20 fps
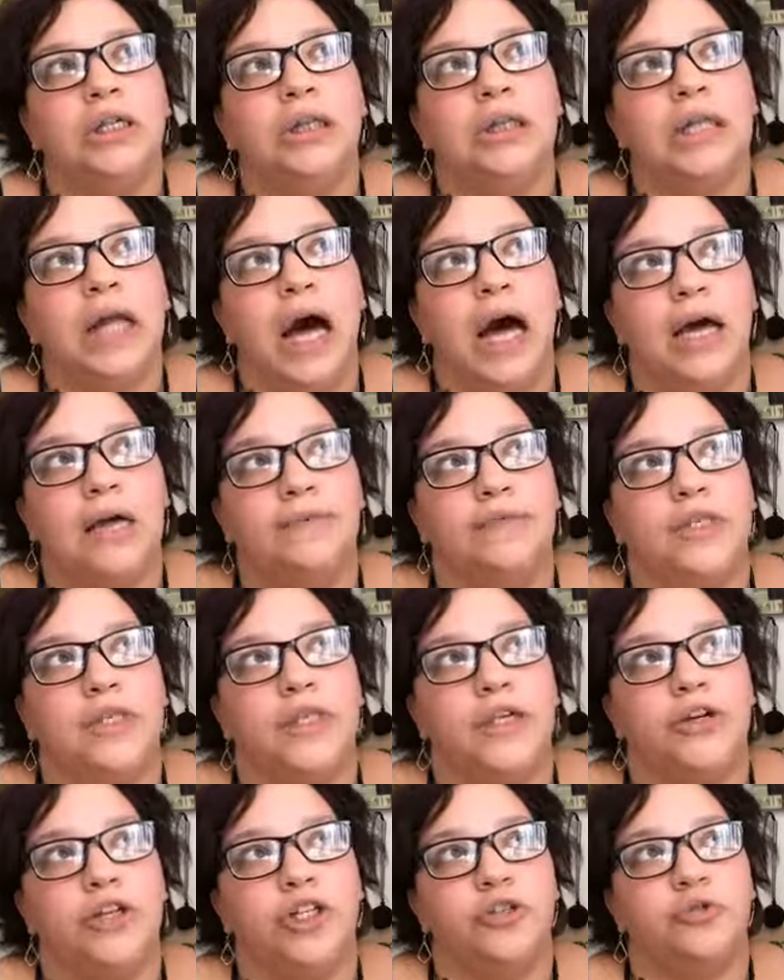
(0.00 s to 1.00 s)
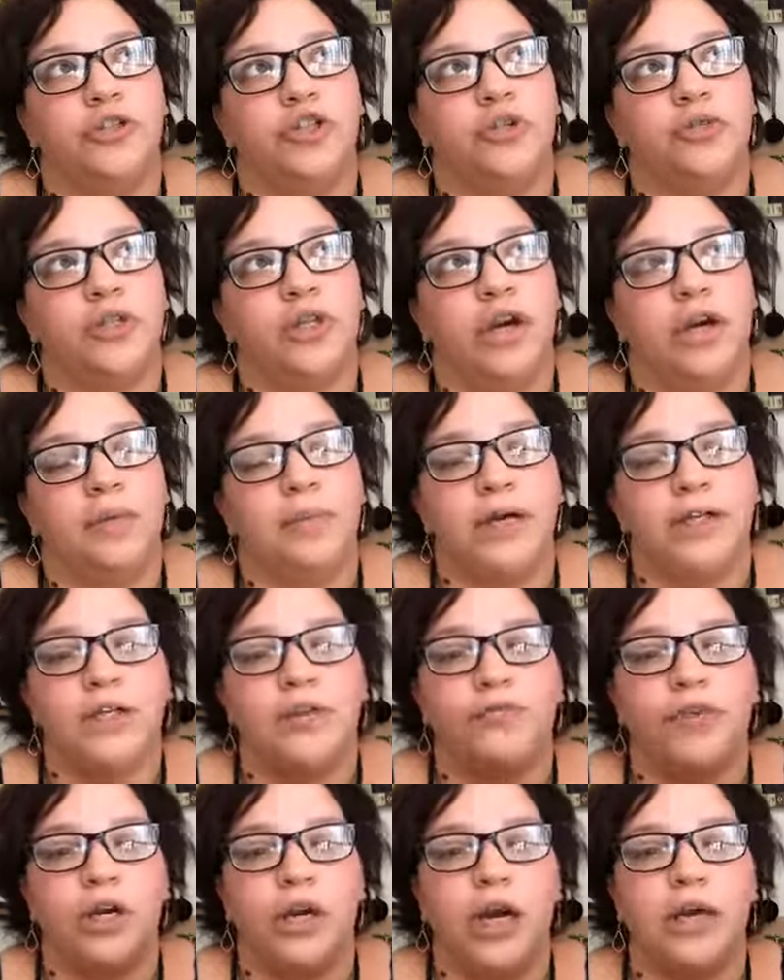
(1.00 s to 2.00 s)
live series where she was talking about
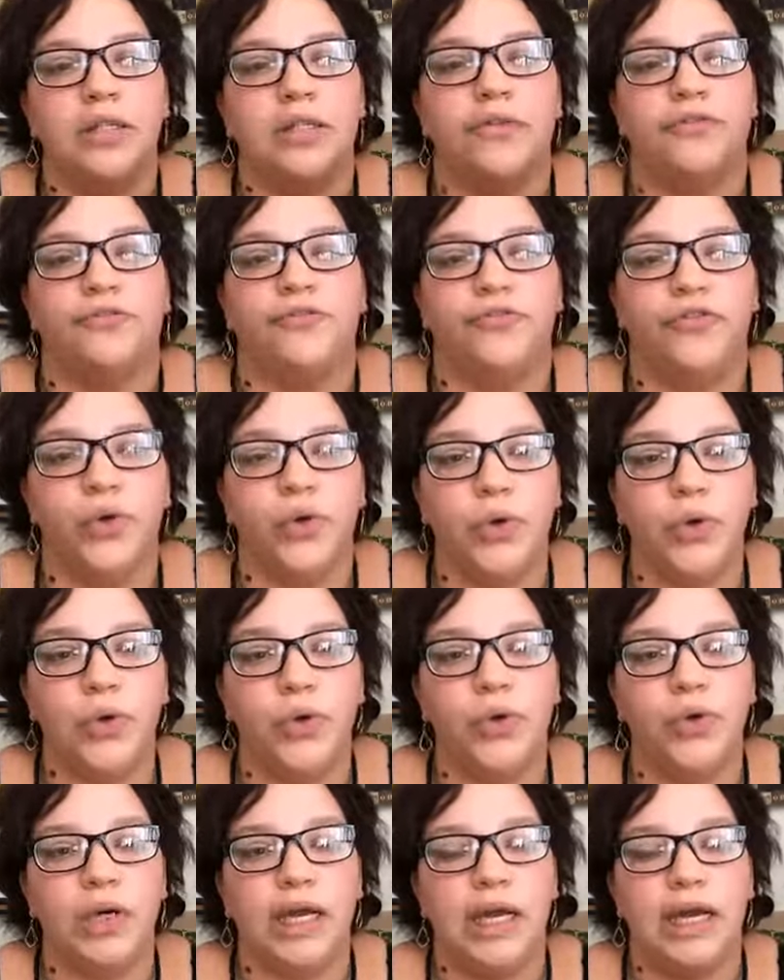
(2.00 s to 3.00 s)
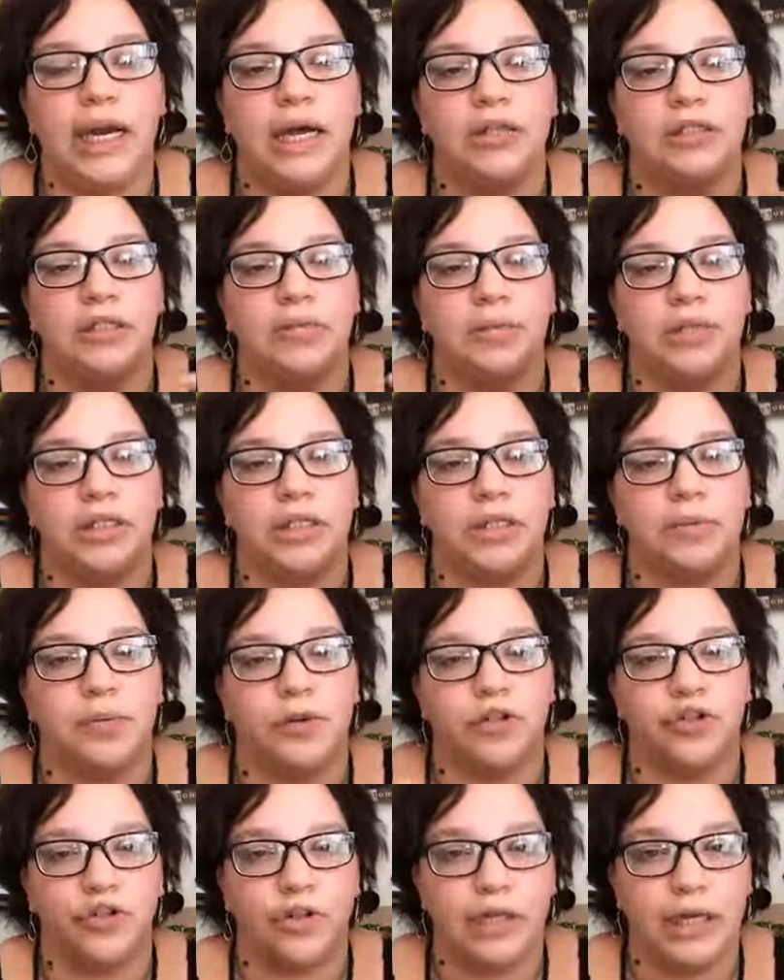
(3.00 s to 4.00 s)
different kinds of food and how to be
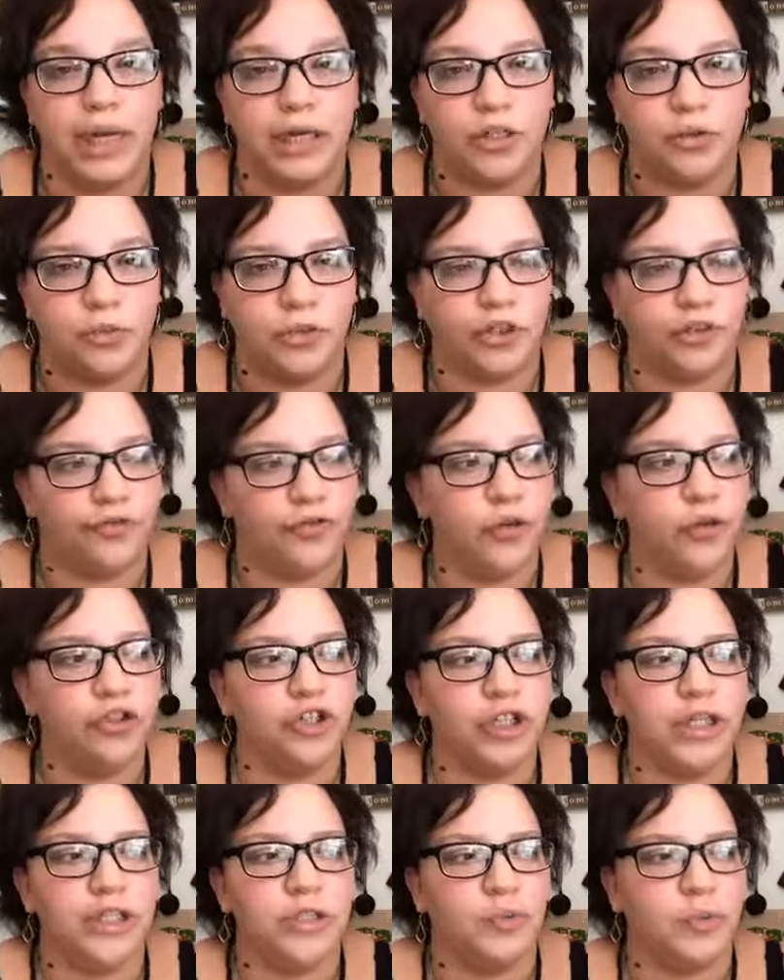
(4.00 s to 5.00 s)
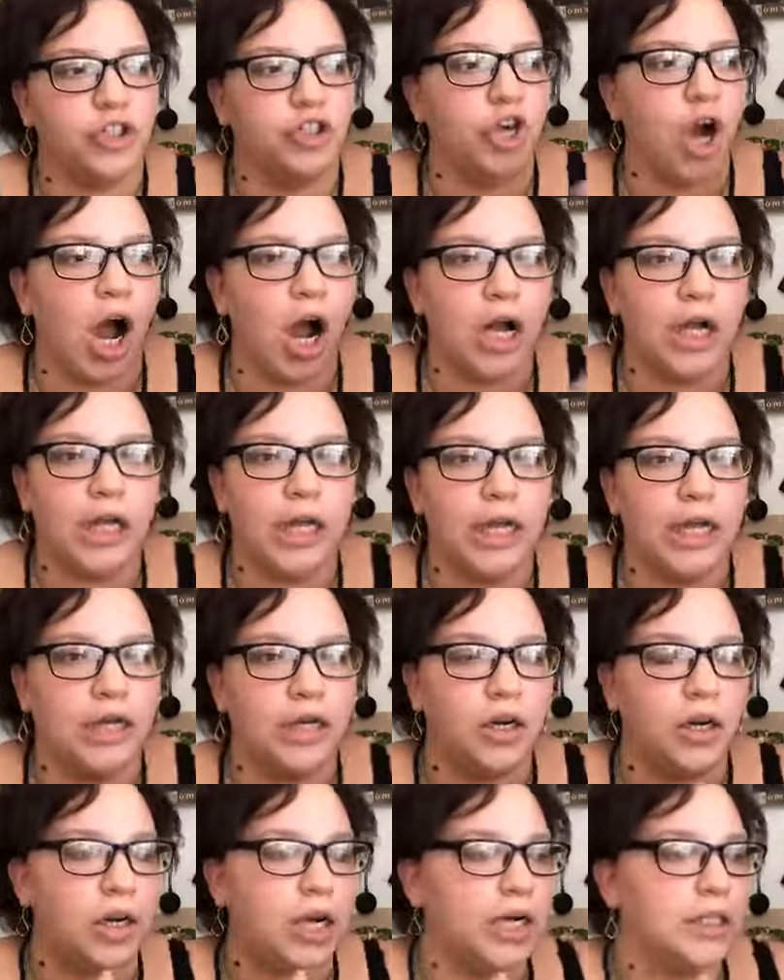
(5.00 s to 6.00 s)
spiritually connected with your food. She does it with chocolate
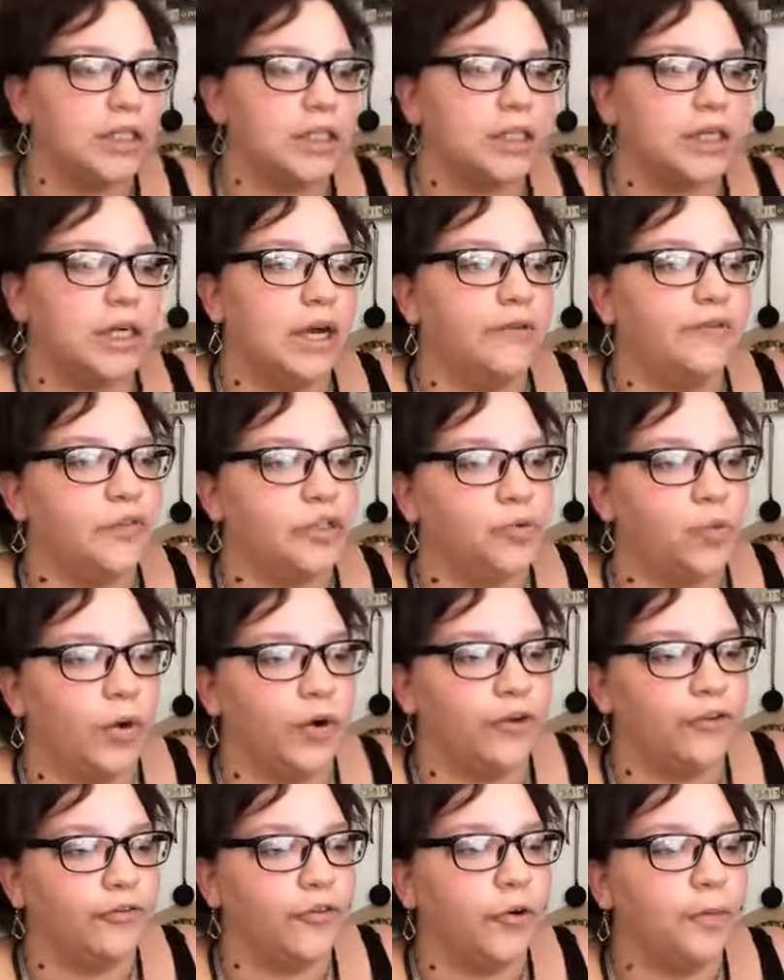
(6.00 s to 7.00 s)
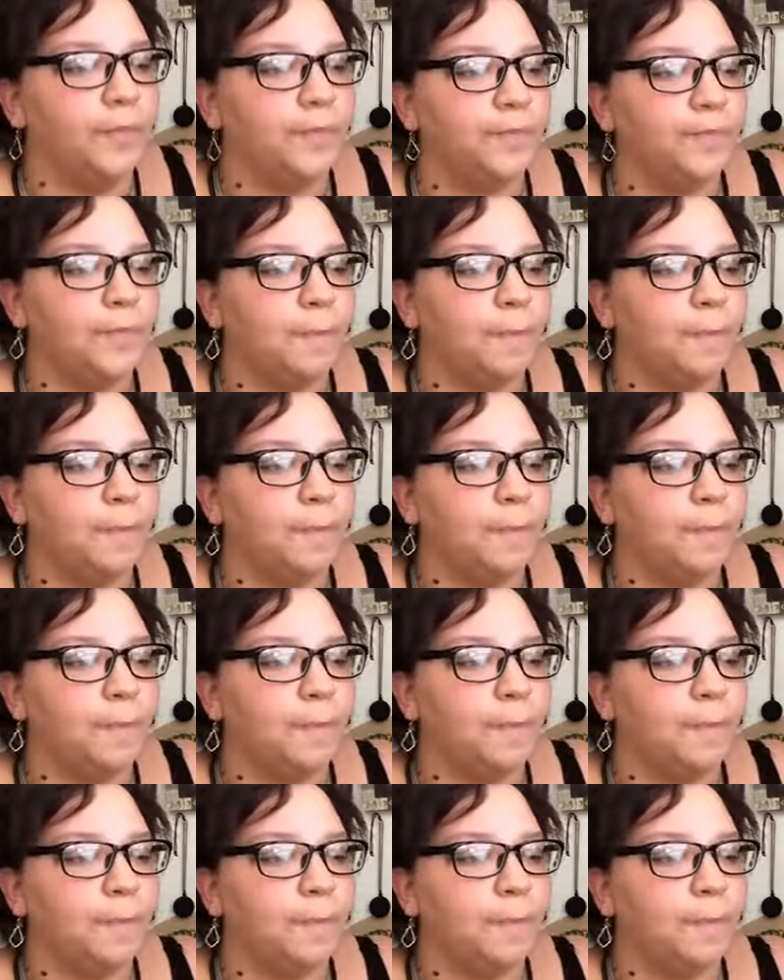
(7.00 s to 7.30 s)
and all kinds of stuff. It's wonderful.